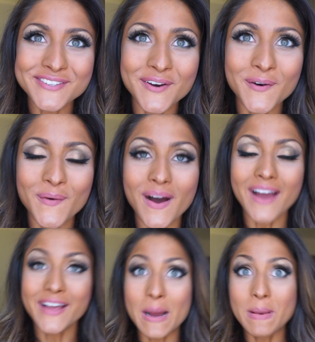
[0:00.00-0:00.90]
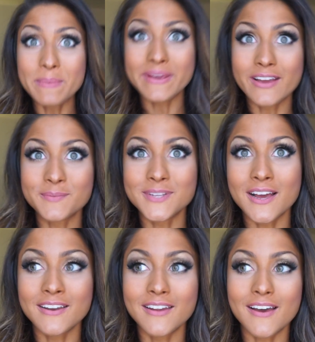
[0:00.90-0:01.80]
so I got my makeup
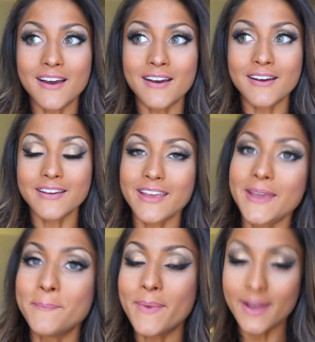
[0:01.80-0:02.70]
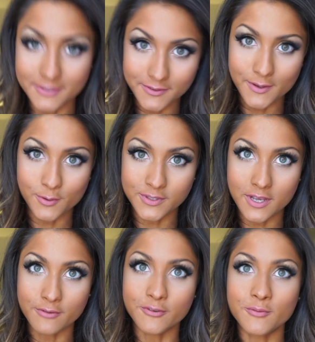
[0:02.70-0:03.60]
done, uh, came back to the
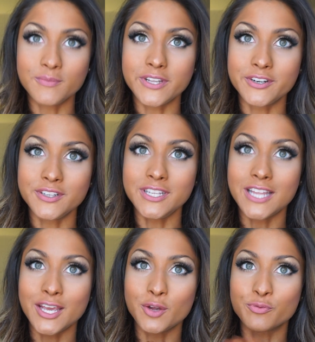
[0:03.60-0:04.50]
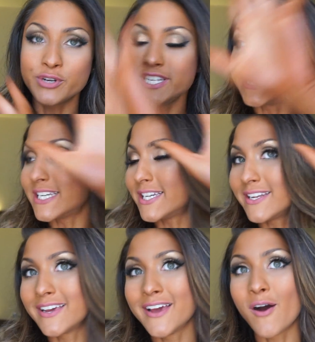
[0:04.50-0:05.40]
hotel room, literally like
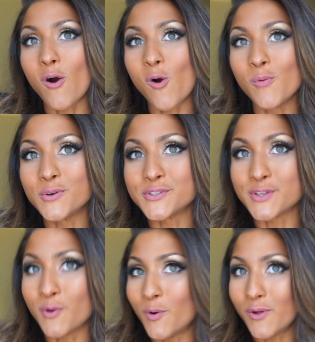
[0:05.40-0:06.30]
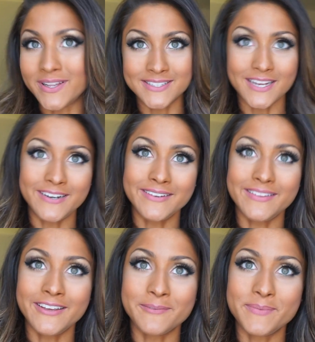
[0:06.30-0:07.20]
redid almost the whole entire
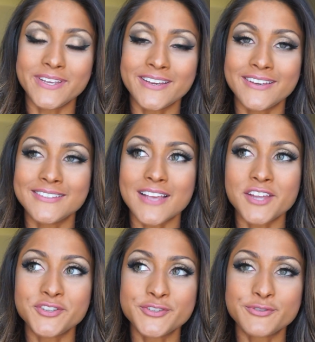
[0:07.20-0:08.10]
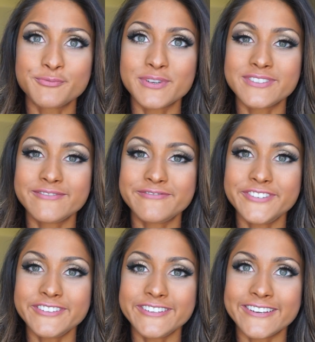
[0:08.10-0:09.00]
thing because I just wasn't feeling